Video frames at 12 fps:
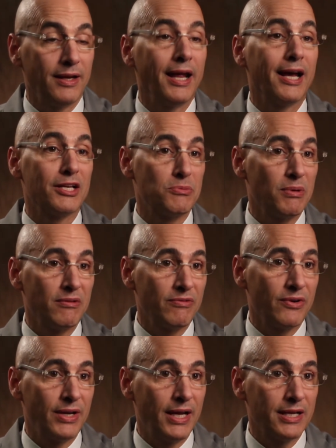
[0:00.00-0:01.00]
and has been
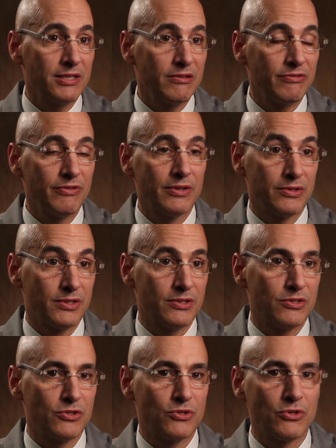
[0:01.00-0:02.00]
very active
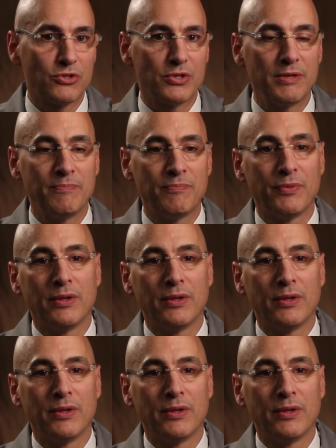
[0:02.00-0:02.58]
since his surgery.